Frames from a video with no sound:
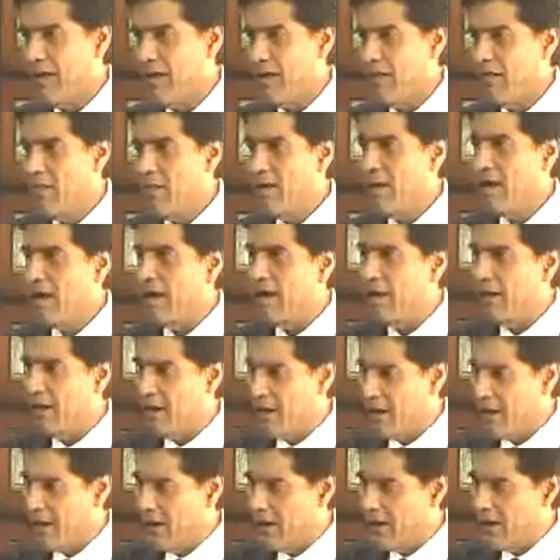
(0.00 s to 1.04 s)
But
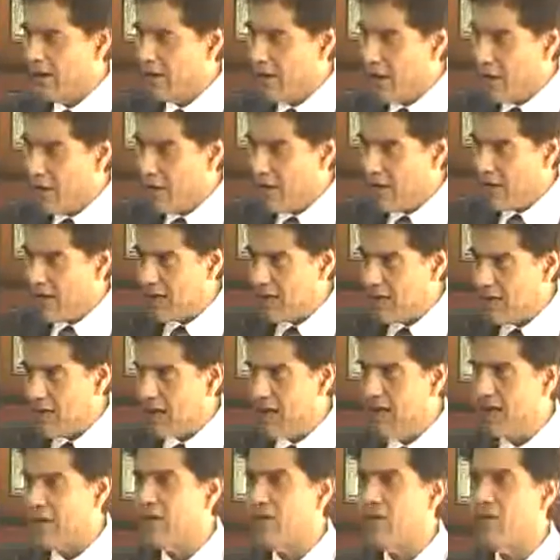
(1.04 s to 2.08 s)
it is always better
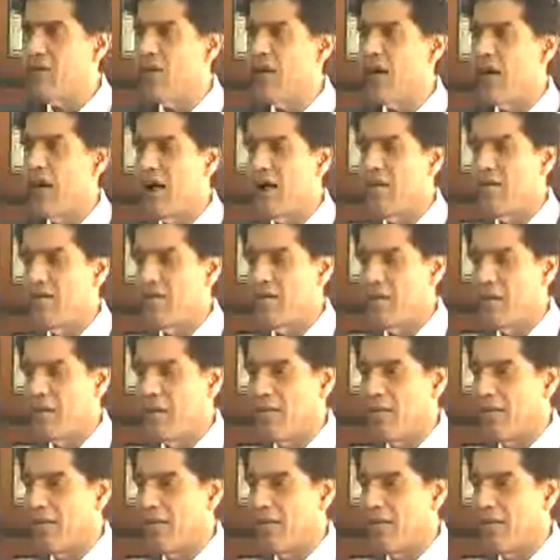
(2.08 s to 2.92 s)
to have the